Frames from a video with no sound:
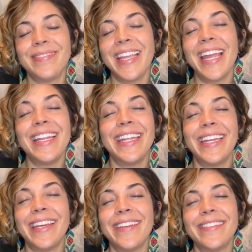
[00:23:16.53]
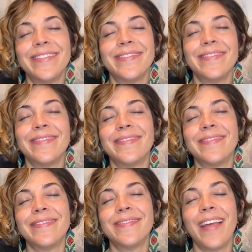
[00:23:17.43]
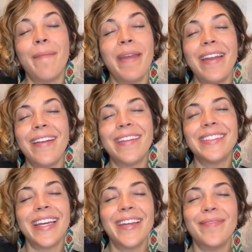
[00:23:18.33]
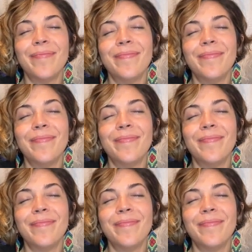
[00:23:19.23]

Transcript: I did it. I made it on time.